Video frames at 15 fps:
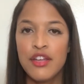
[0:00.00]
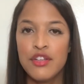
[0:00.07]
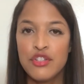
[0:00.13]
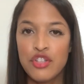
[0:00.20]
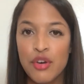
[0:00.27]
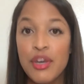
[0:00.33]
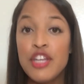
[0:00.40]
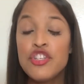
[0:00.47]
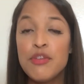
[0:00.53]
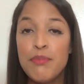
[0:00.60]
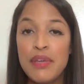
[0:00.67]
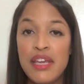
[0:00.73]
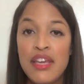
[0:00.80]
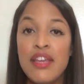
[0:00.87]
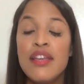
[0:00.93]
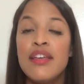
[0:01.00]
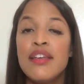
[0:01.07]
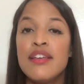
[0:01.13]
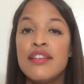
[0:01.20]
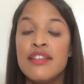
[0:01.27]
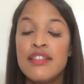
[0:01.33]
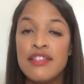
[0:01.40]
So it should be
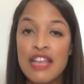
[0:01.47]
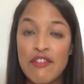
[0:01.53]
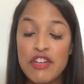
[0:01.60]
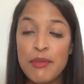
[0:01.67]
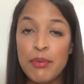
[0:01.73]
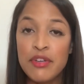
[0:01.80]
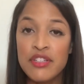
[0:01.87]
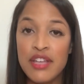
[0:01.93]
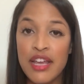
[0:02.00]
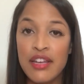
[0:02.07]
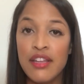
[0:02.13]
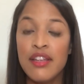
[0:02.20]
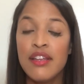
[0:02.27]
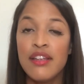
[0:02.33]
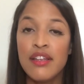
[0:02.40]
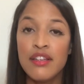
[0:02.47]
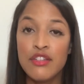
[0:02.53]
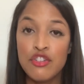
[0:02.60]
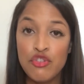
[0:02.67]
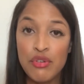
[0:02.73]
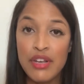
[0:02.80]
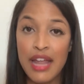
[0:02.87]
70%
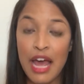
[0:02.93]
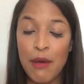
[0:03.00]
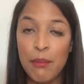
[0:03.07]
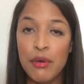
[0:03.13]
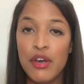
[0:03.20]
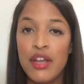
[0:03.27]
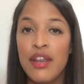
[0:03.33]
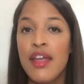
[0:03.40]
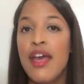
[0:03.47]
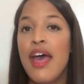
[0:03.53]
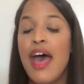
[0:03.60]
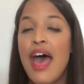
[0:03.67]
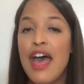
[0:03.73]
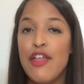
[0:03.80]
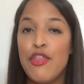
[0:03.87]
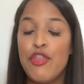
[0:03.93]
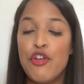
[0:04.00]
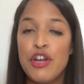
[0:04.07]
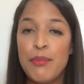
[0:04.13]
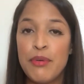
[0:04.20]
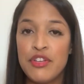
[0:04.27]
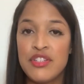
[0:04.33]
student output and
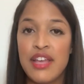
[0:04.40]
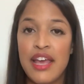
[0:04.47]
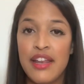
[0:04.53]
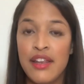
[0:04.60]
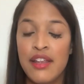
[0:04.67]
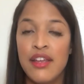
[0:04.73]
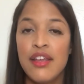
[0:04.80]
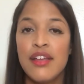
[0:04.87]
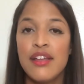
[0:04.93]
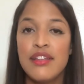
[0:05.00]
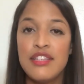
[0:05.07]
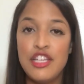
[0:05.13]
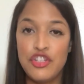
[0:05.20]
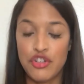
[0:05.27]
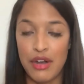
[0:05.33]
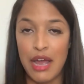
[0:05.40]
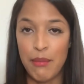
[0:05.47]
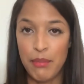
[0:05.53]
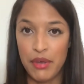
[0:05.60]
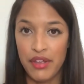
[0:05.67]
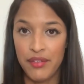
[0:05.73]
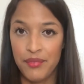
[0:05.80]
30% teacher
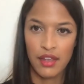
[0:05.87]
output.